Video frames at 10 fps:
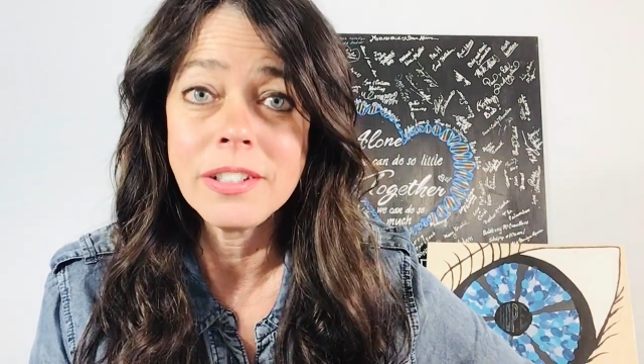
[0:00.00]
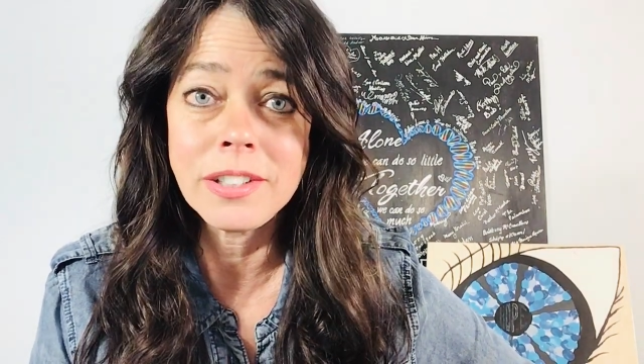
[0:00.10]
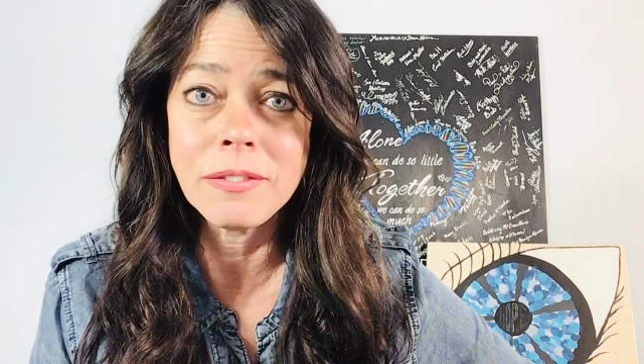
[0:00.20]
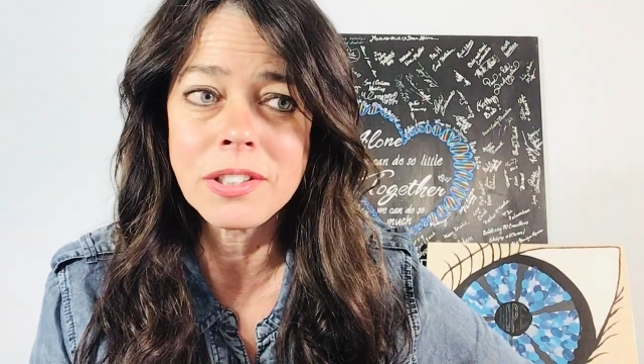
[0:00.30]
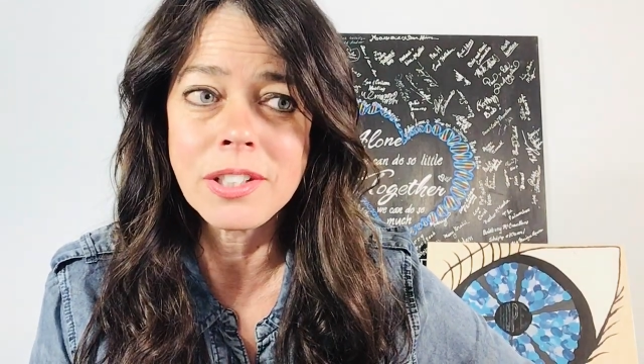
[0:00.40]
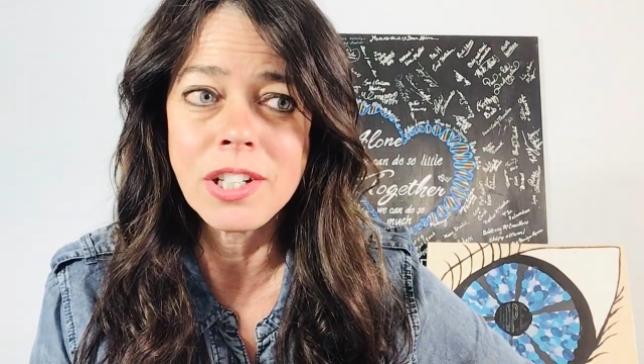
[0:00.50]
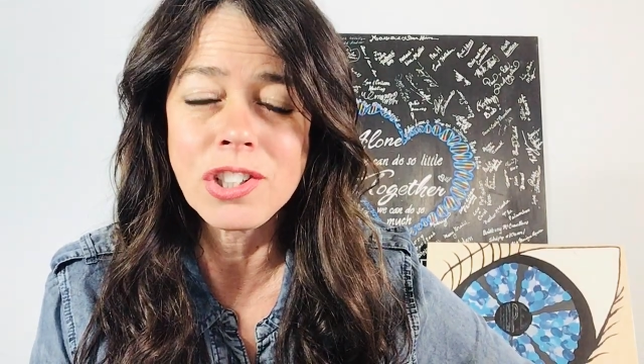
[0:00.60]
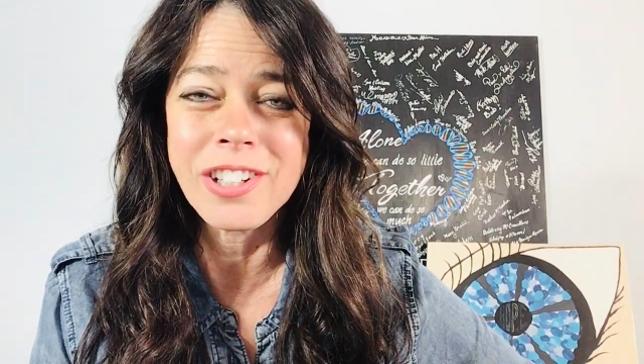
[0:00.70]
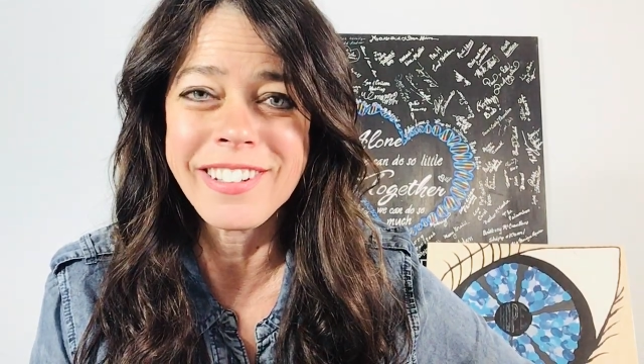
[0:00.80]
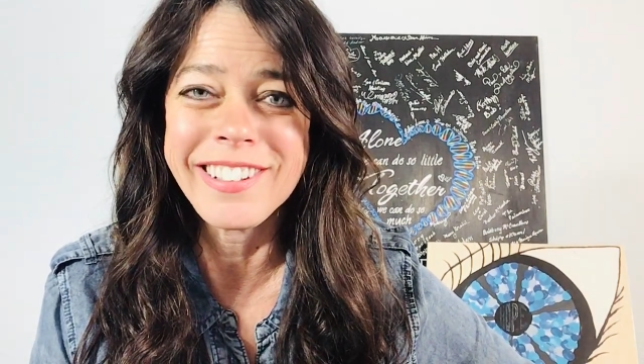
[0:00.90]

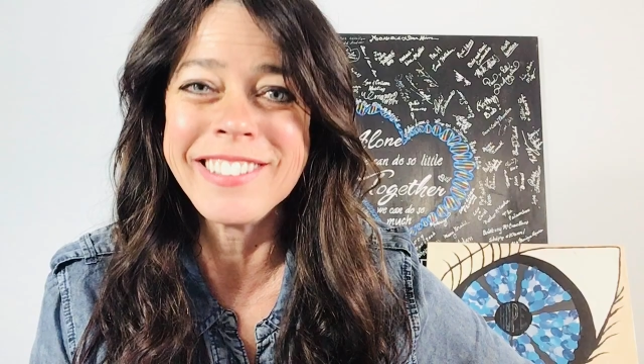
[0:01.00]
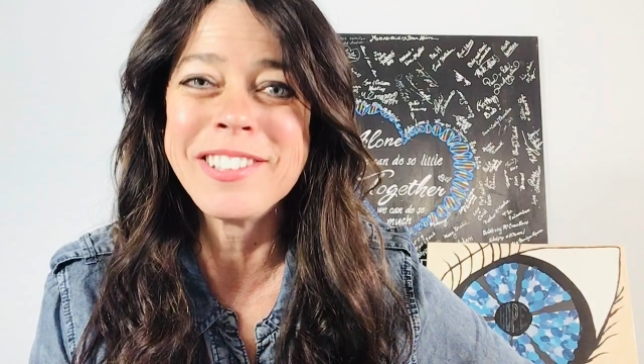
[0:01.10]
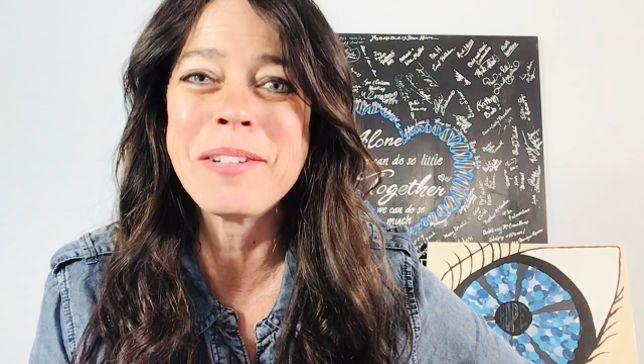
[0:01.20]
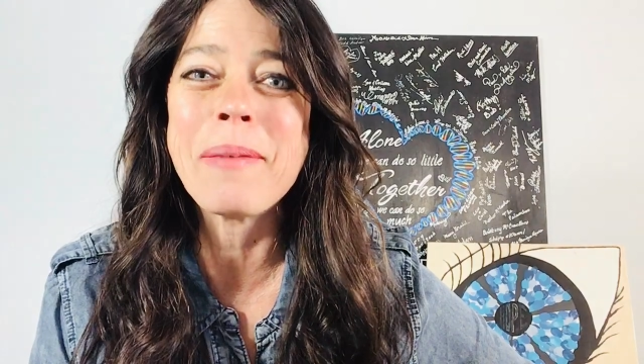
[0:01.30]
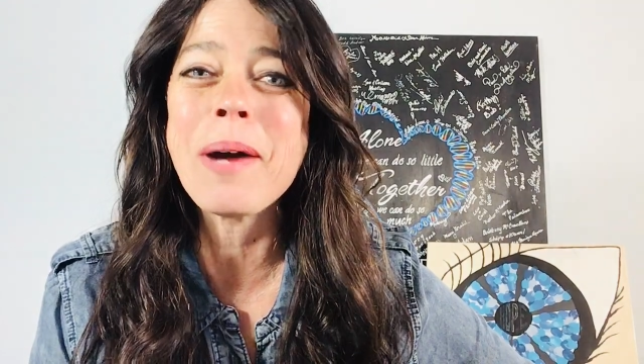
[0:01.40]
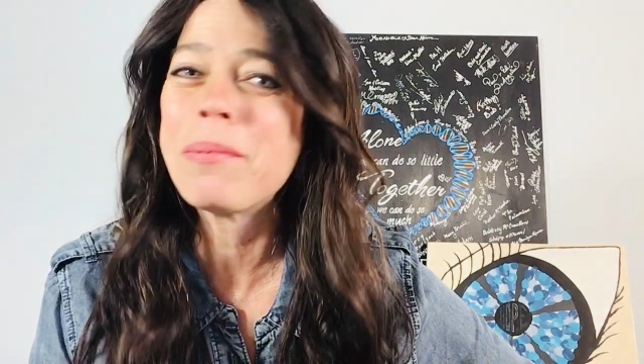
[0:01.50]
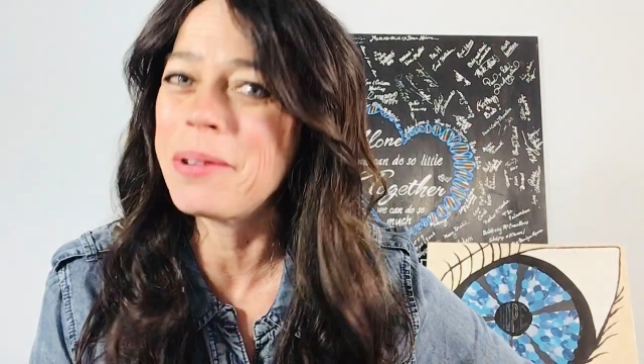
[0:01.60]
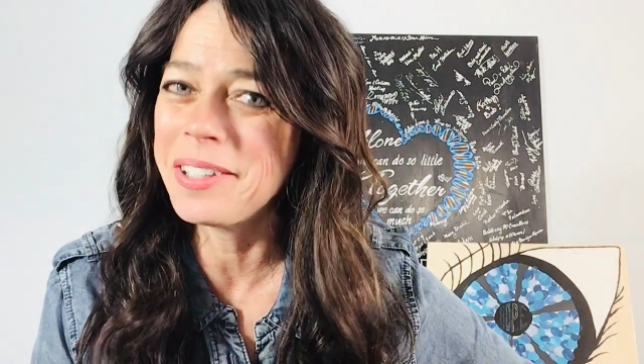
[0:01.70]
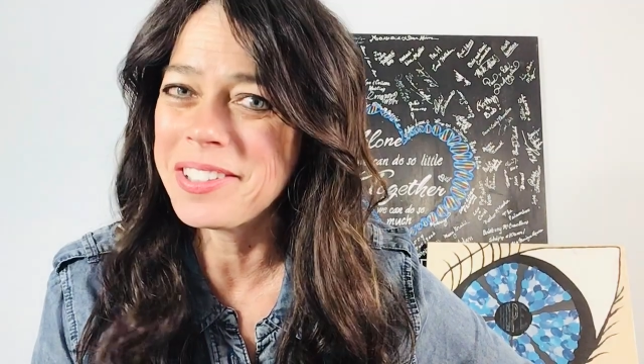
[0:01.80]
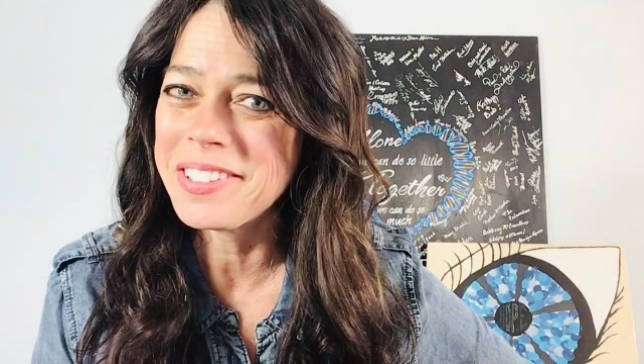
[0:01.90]
devastation until my
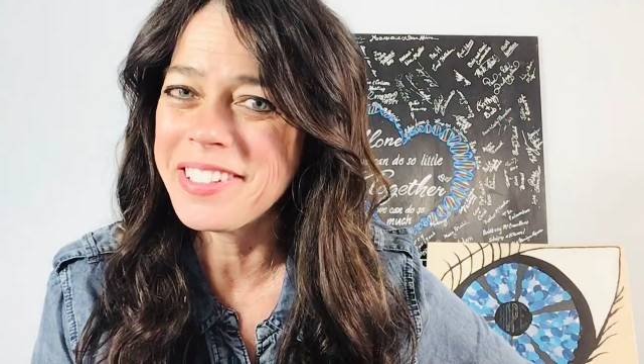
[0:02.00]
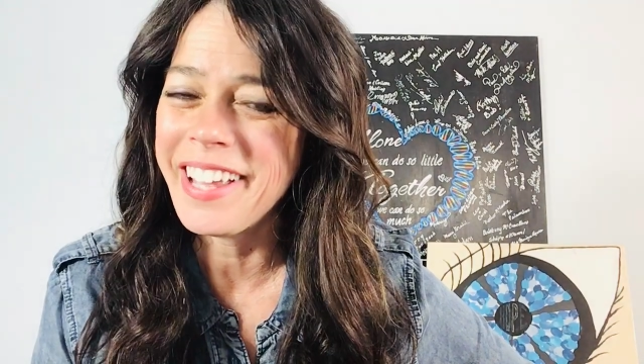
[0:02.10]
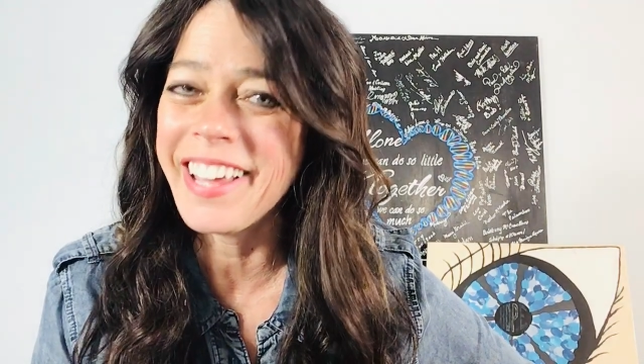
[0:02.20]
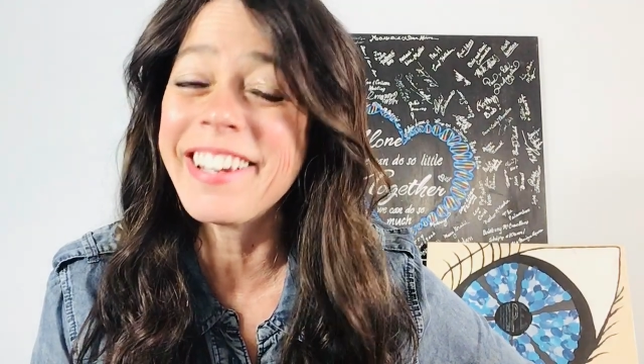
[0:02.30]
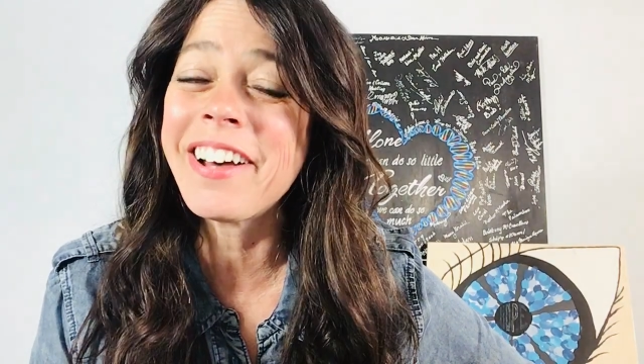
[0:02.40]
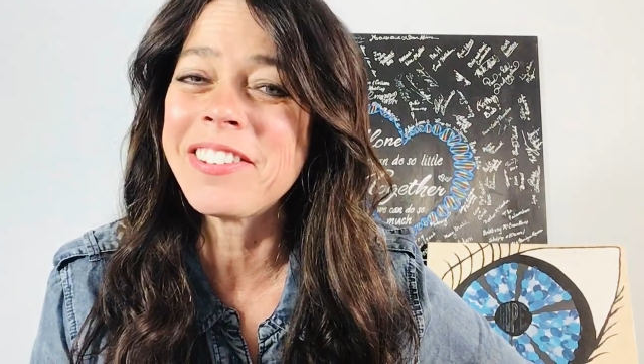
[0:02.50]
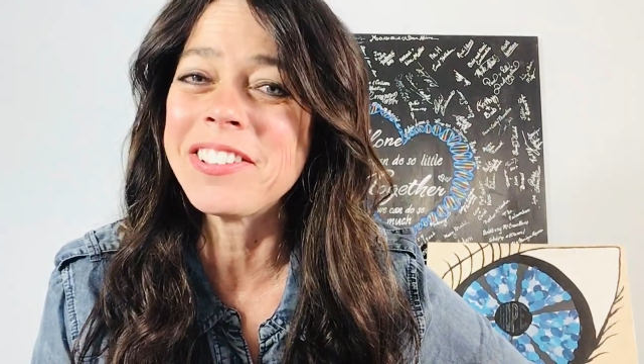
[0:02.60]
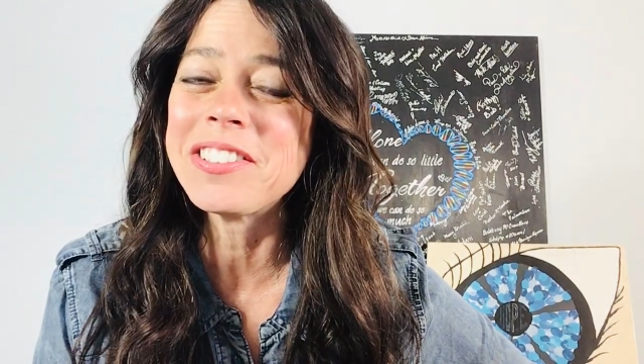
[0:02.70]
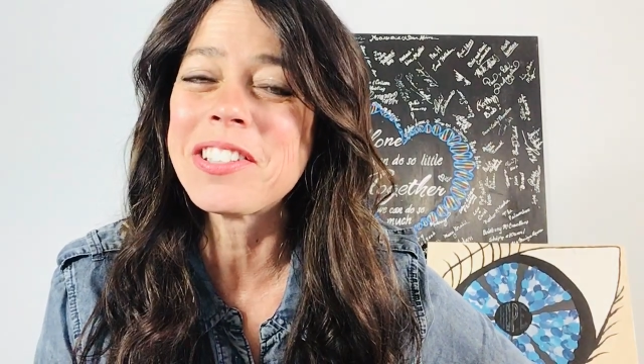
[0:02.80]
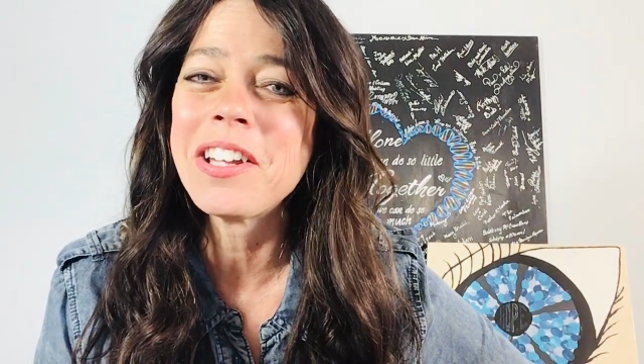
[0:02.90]
boys and
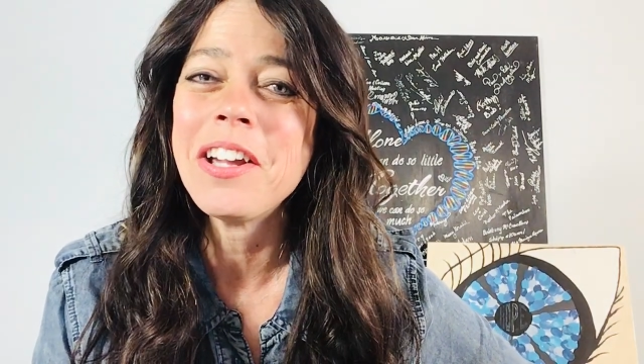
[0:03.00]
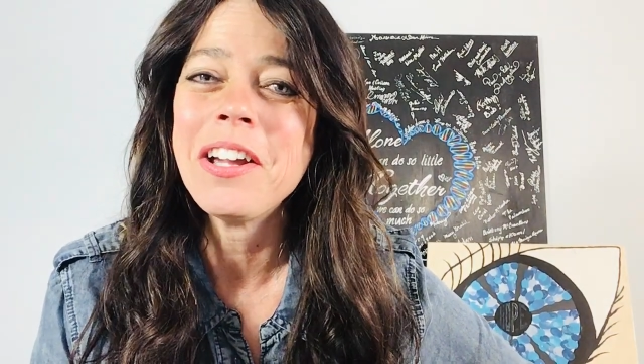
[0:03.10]
others